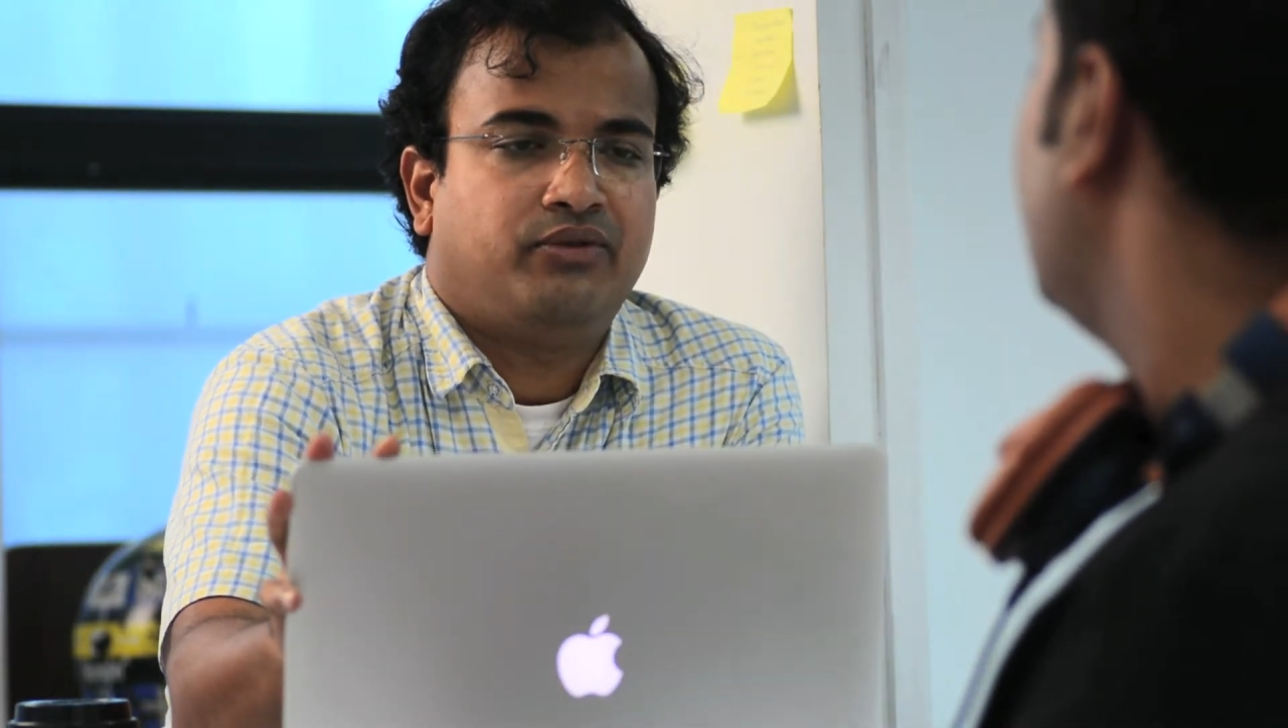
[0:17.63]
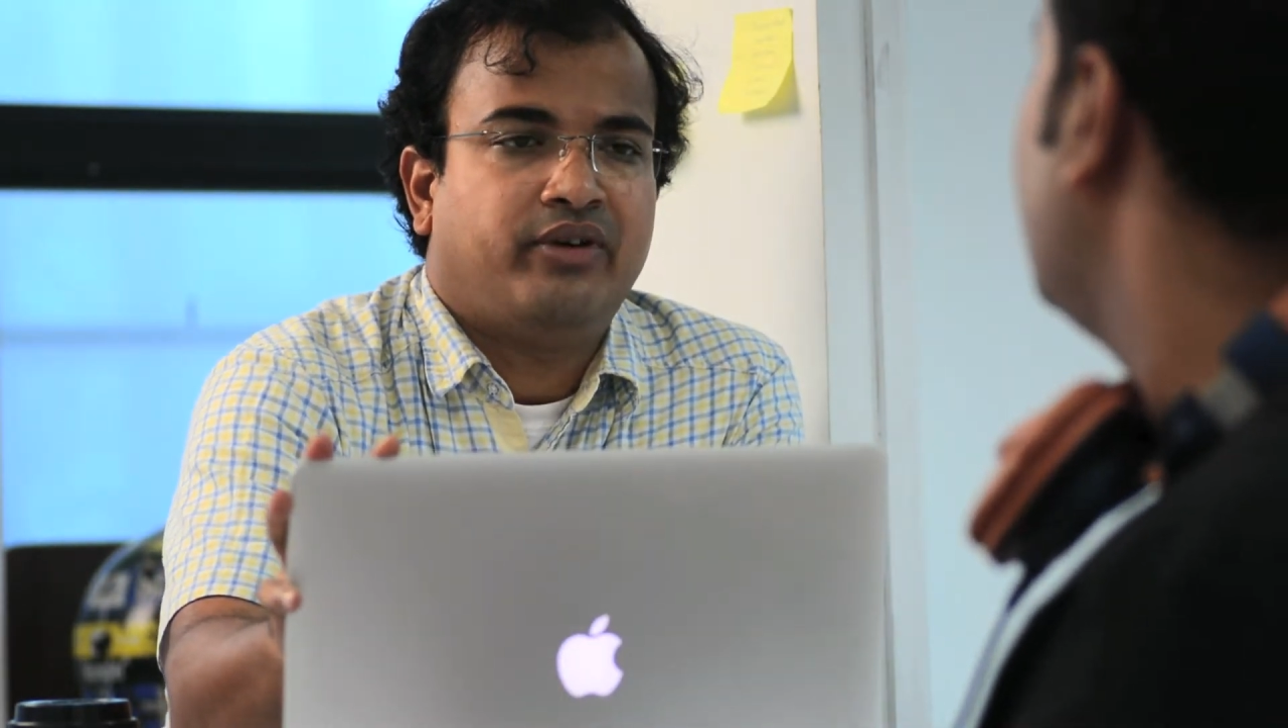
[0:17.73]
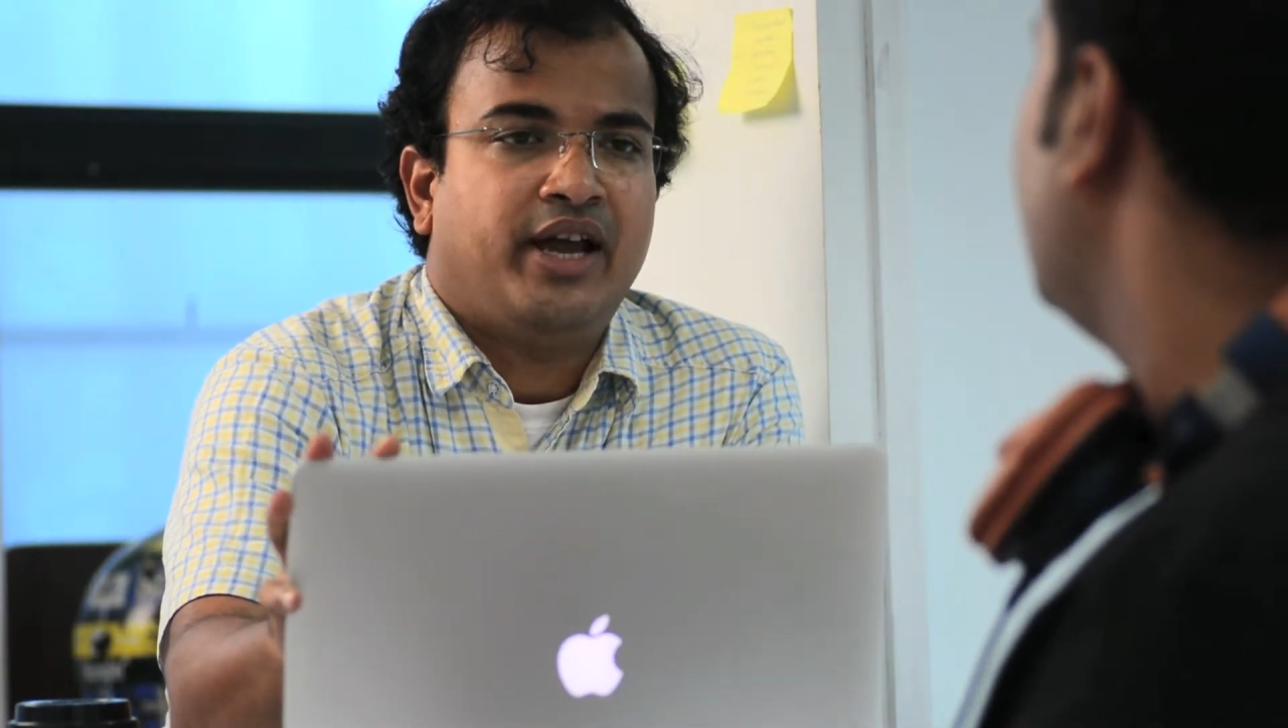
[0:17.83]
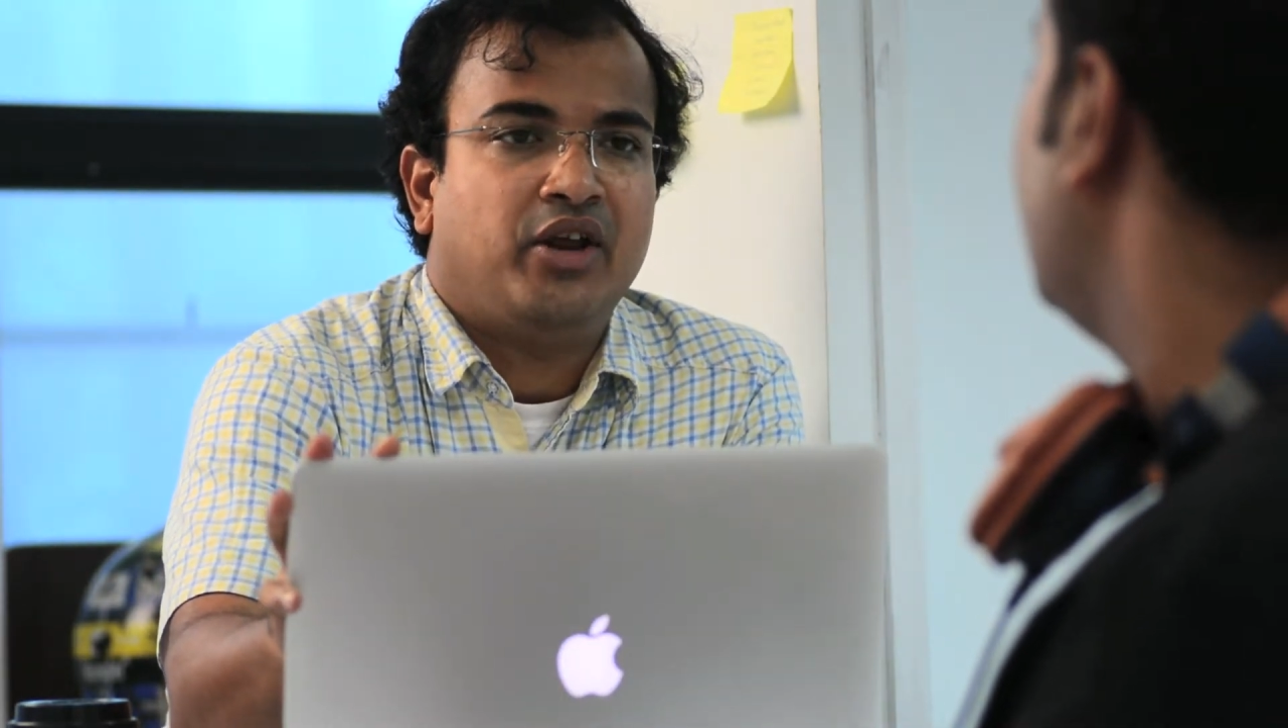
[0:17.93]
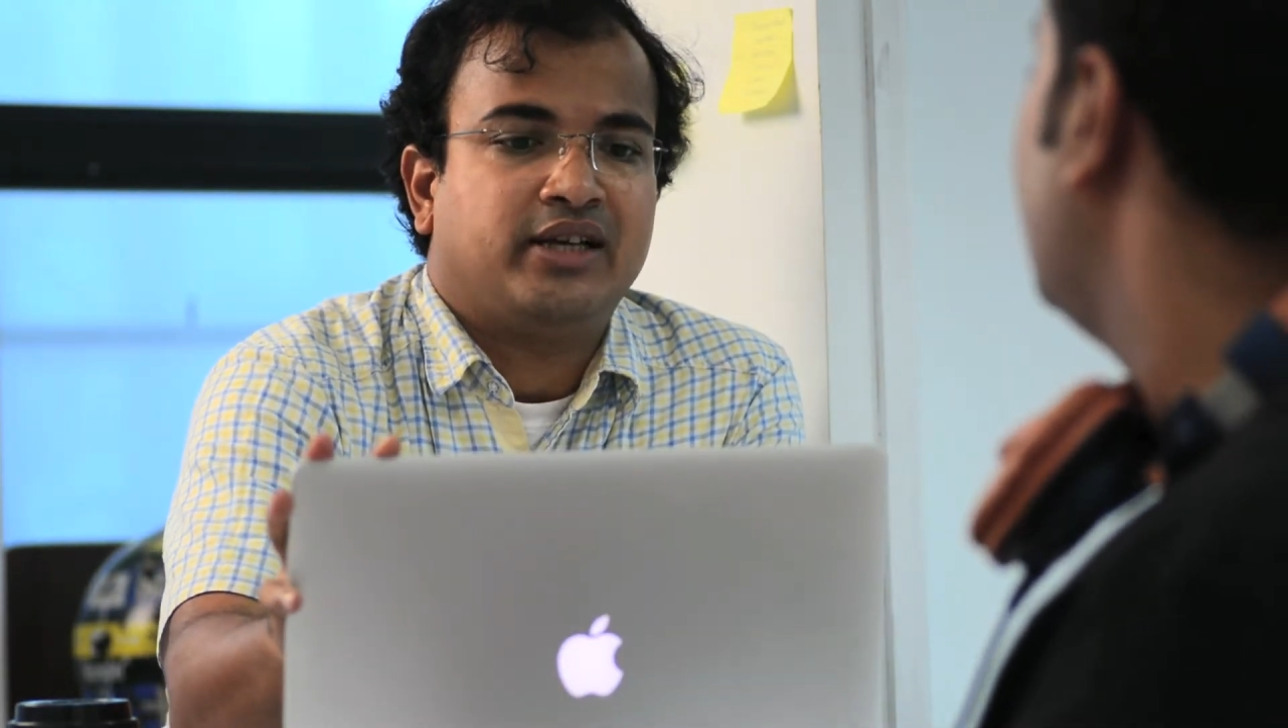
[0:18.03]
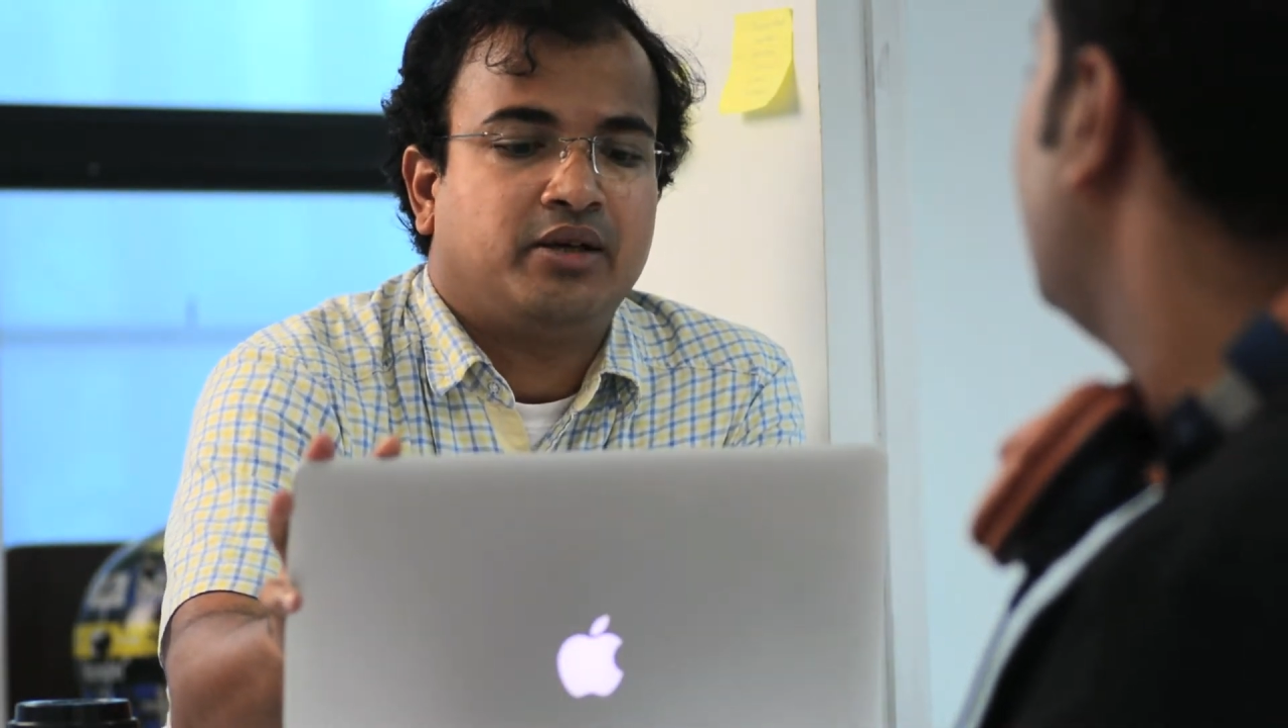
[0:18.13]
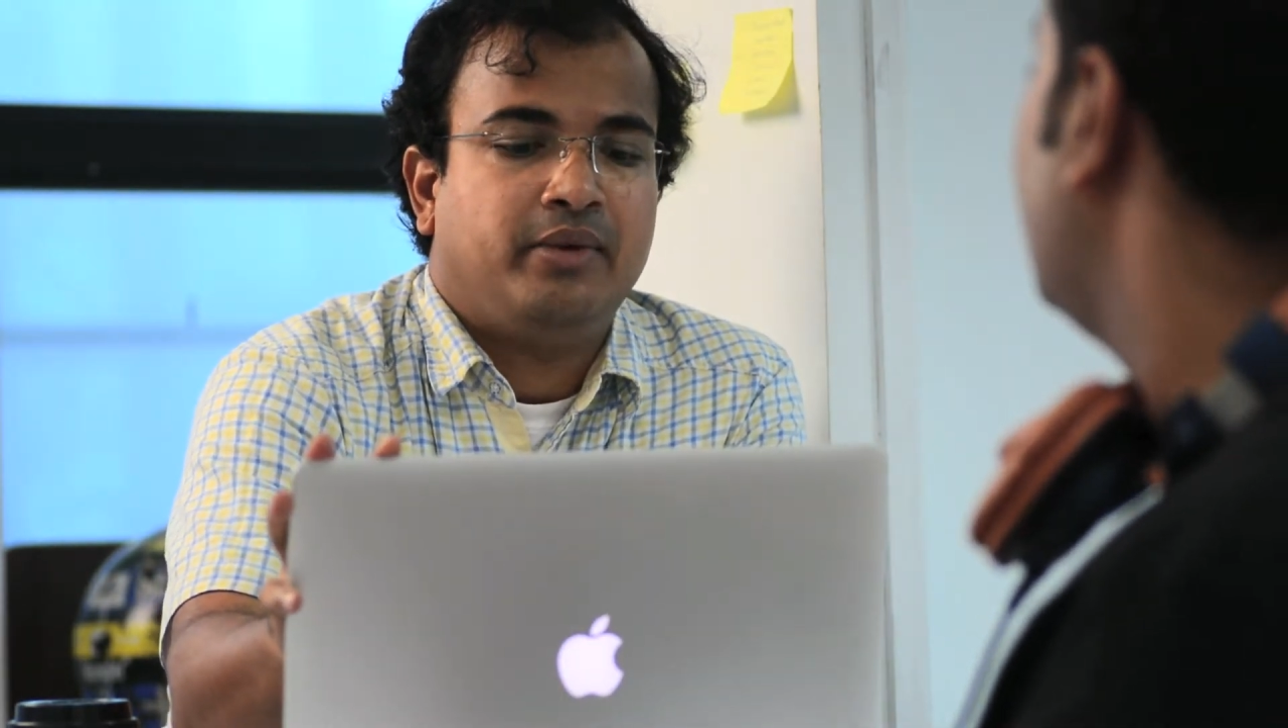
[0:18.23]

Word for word: Why are you asking